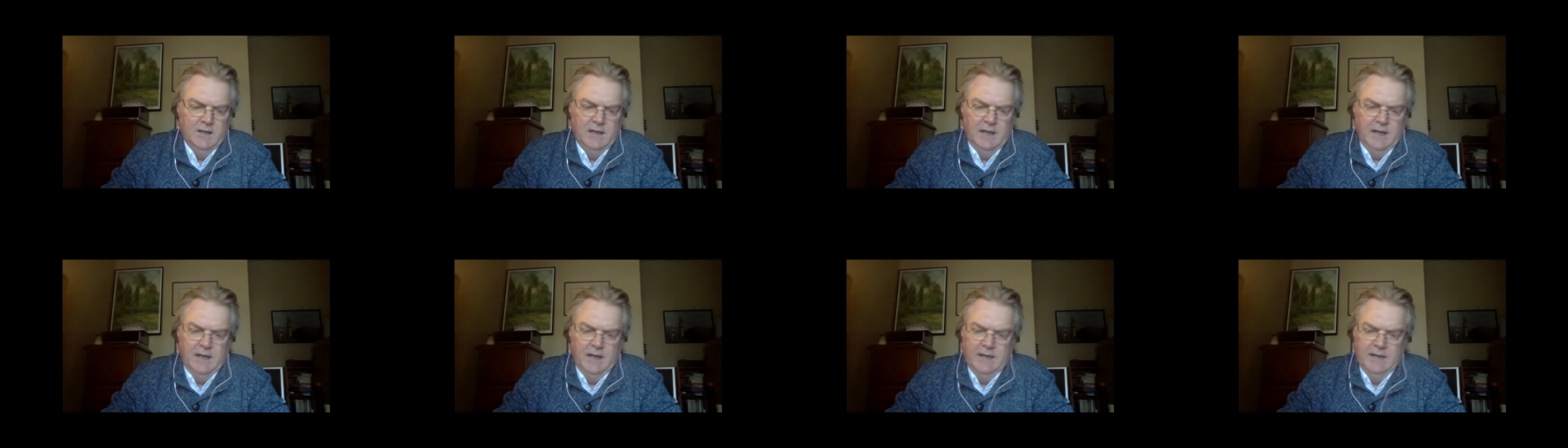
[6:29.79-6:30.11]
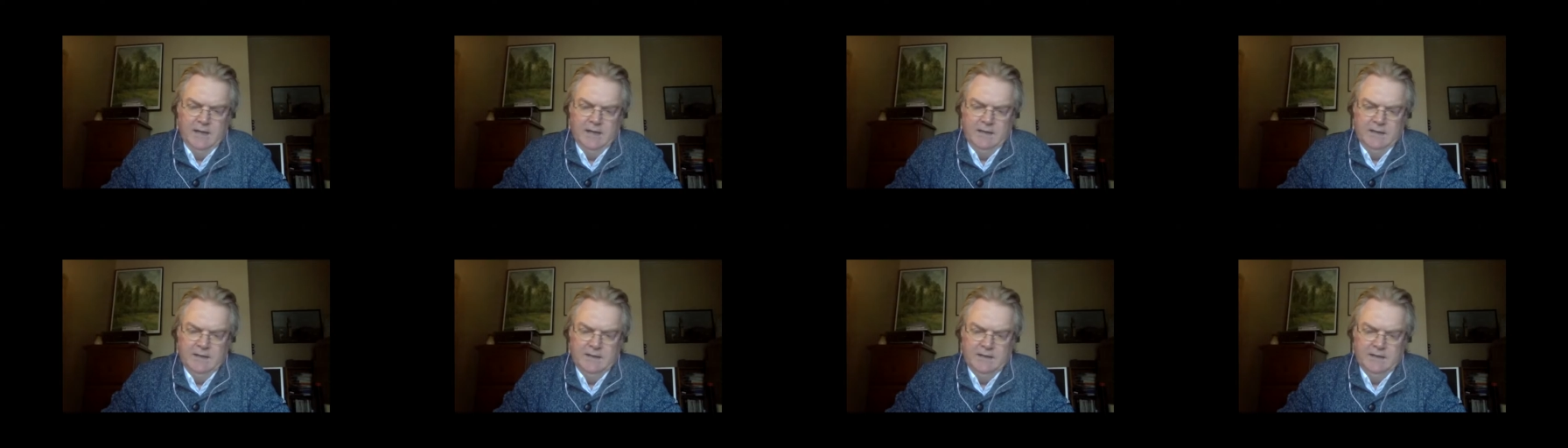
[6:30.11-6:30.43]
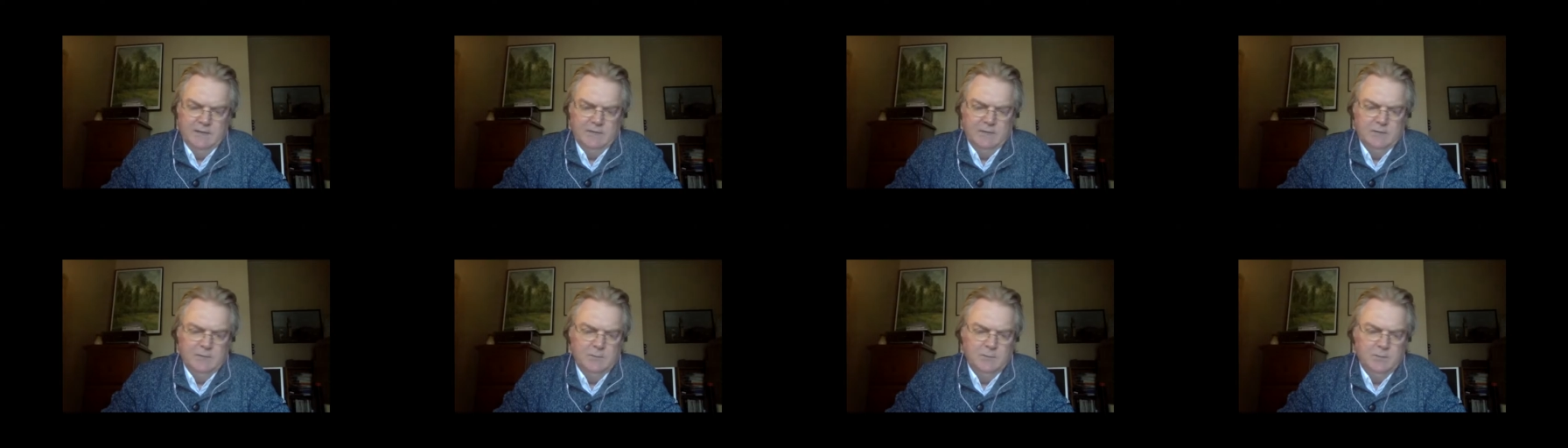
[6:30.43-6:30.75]
and they
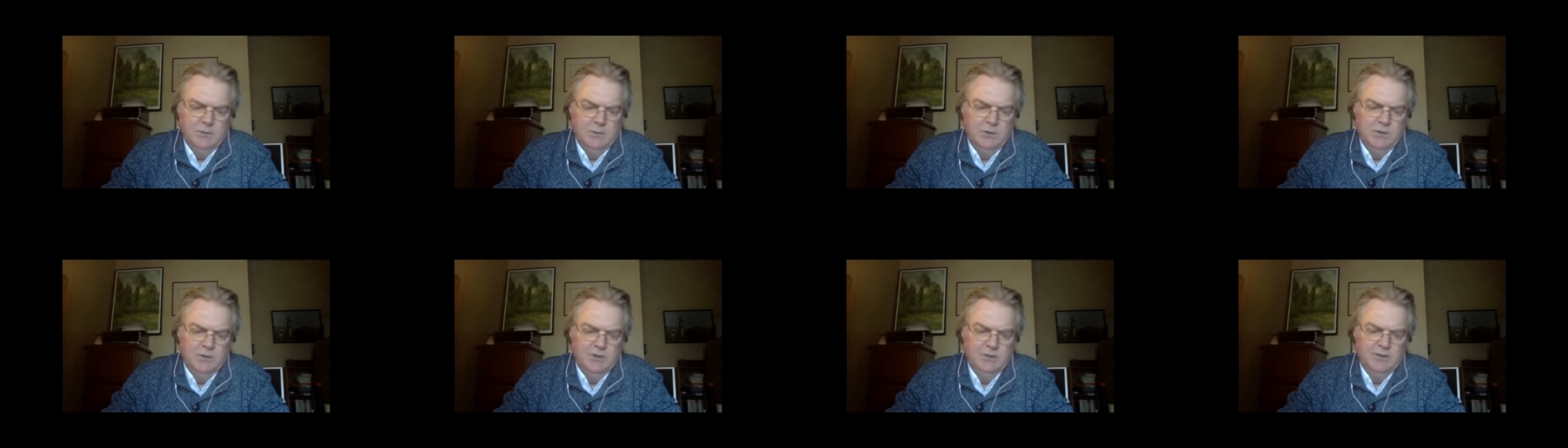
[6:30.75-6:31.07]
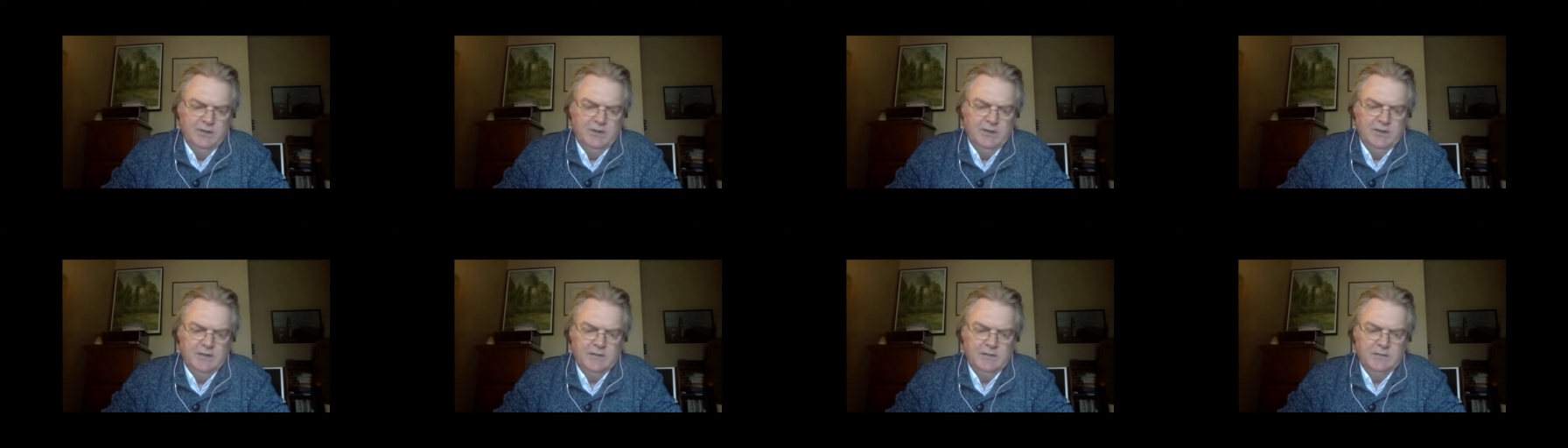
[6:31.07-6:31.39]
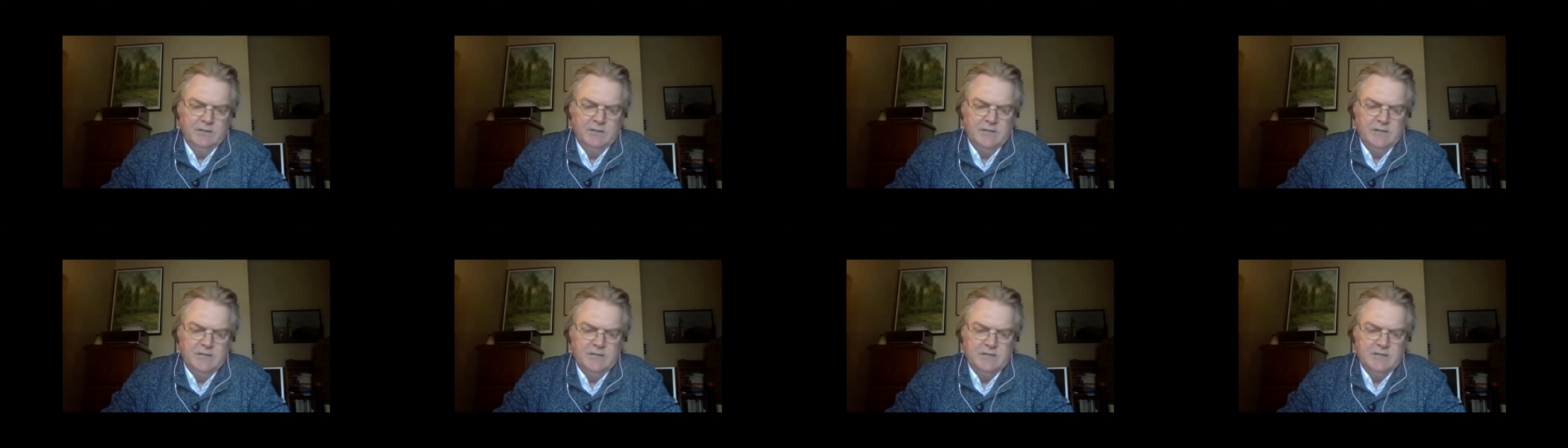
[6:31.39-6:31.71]
were more than
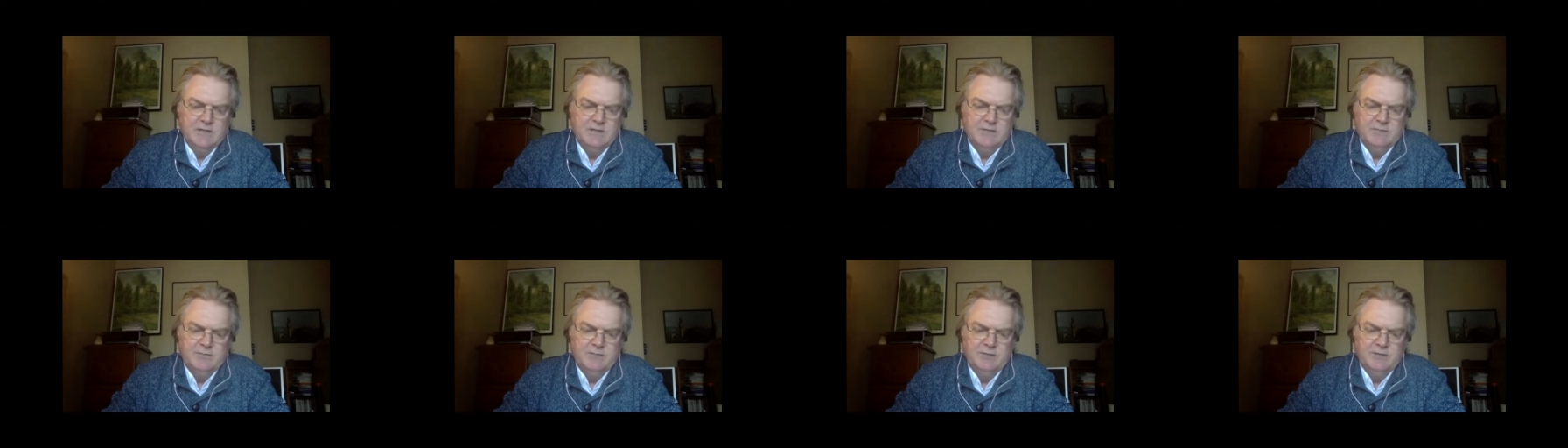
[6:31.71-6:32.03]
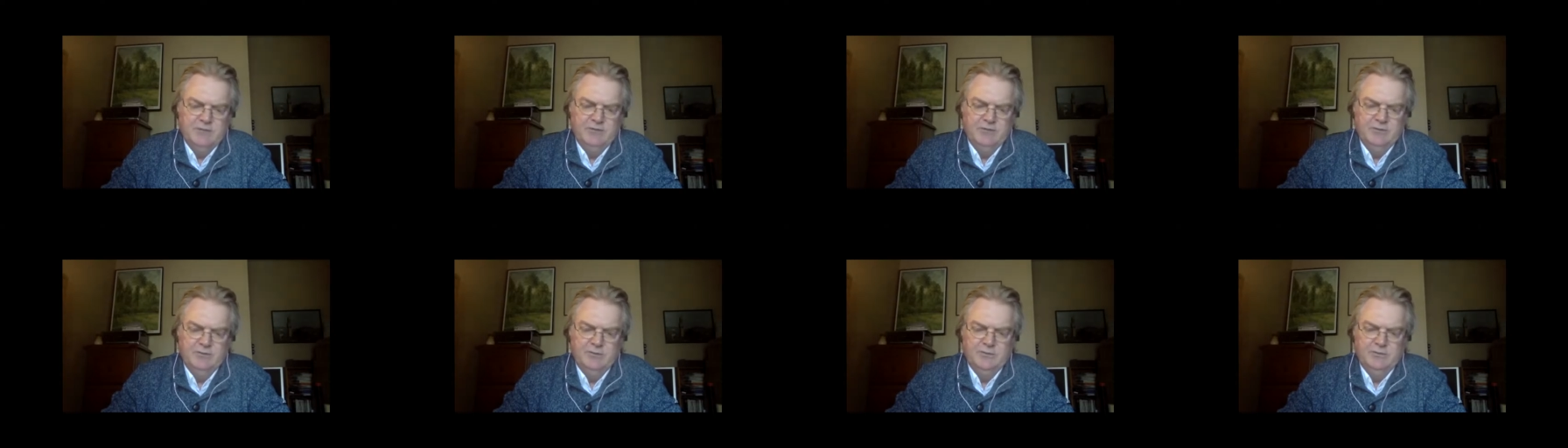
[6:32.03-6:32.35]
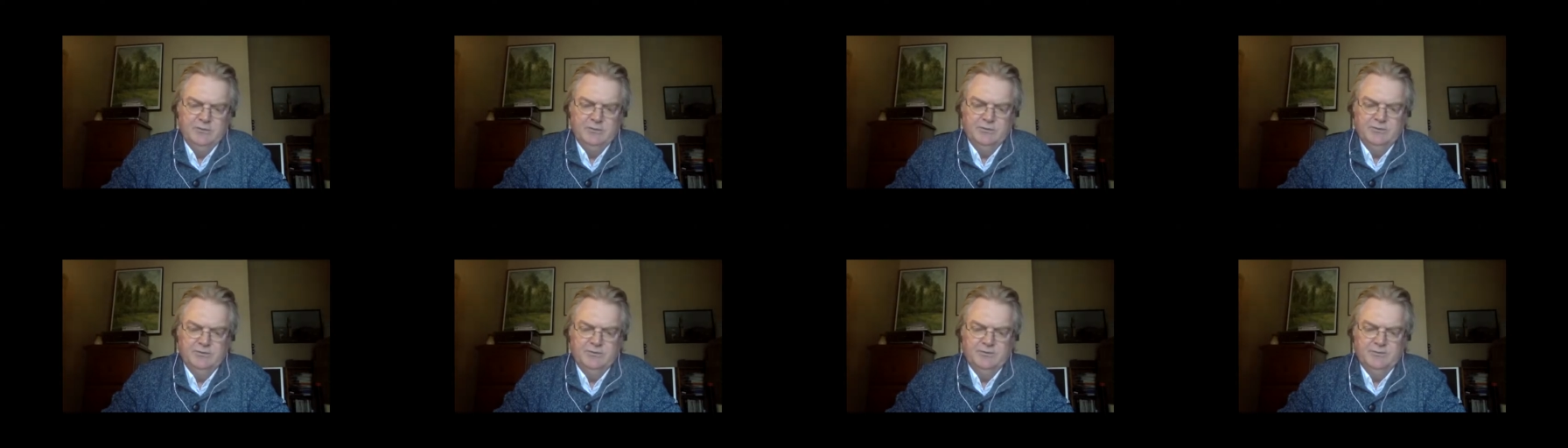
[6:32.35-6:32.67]
declarations of
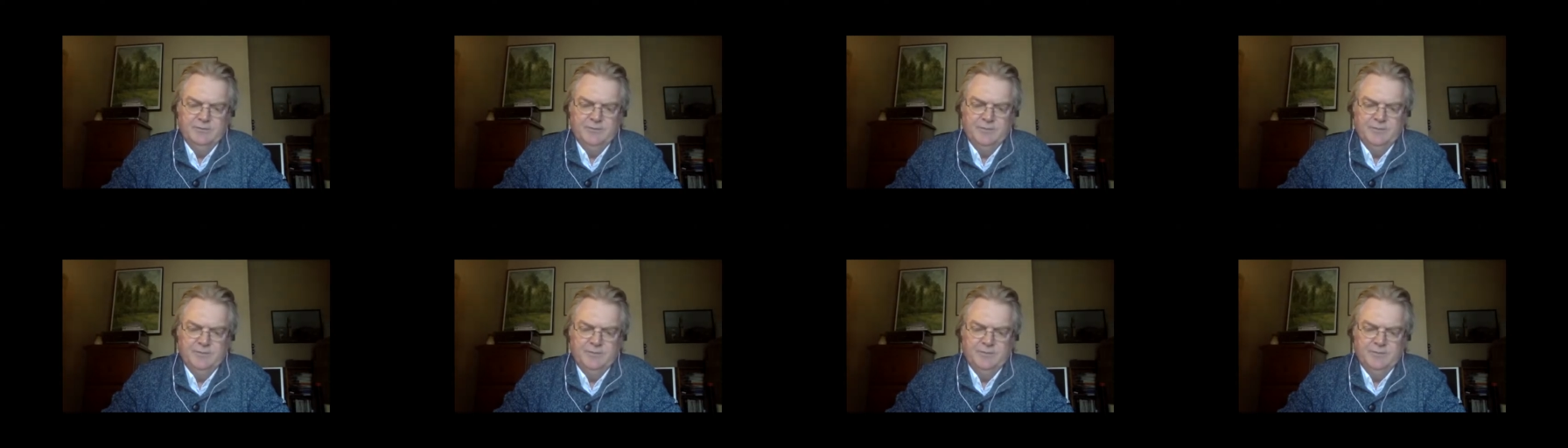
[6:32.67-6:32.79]
principles.